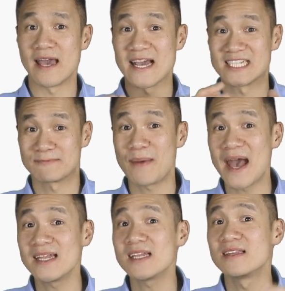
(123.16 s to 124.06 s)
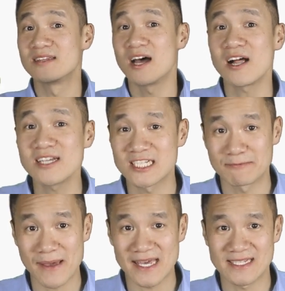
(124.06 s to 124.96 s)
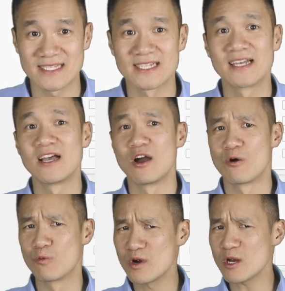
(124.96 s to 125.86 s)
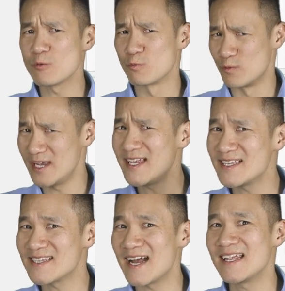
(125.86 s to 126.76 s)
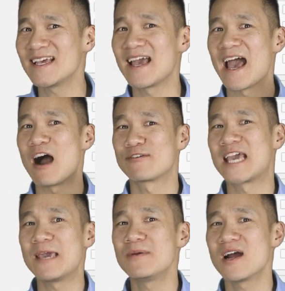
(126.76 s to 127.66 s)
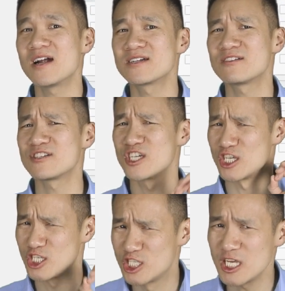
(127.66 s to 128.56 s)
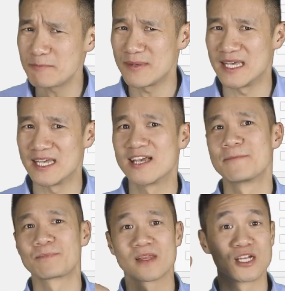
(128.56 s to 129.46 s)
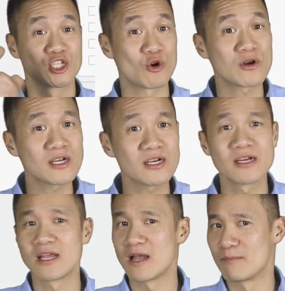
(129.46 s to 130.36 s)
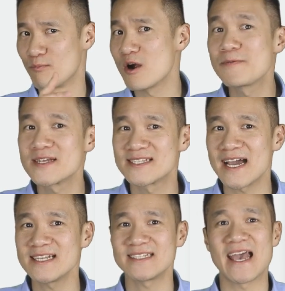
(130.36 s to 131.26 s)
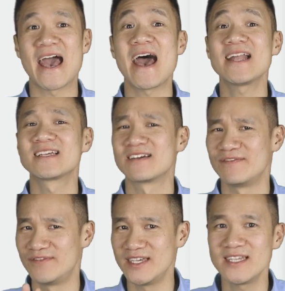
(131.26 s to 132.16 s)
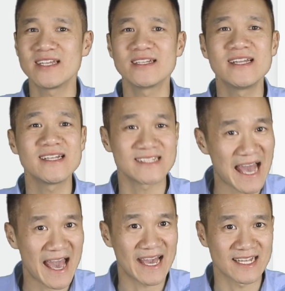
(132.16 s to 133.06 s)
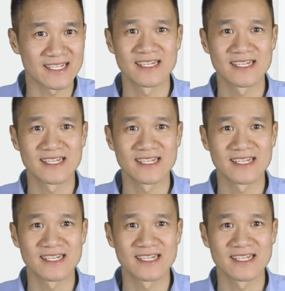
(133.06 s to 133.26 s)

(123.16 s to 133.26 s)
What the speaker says: Expanded knowledge base. We're redesigning how KB articles should be. Shorter, more precise, and conveniently tagged.